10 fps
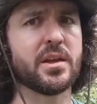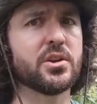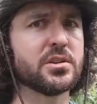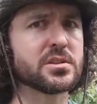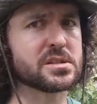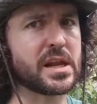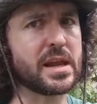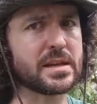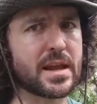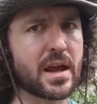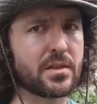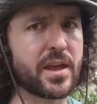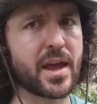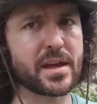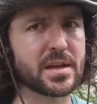you can just take down the
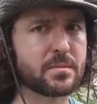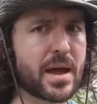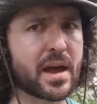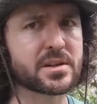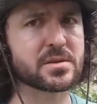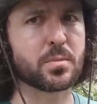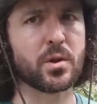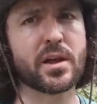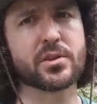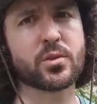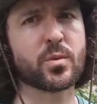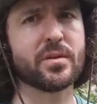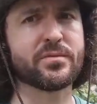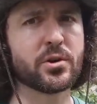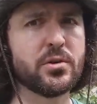hanging bags and pull out the
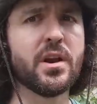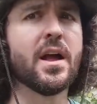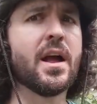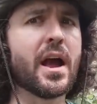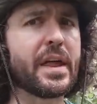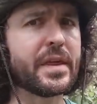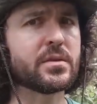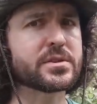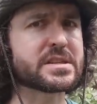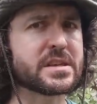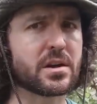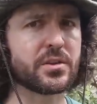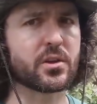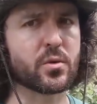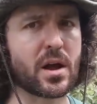ripe fruit, and they don't sit on
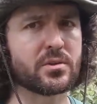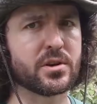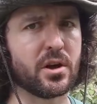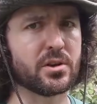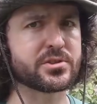the ground at all.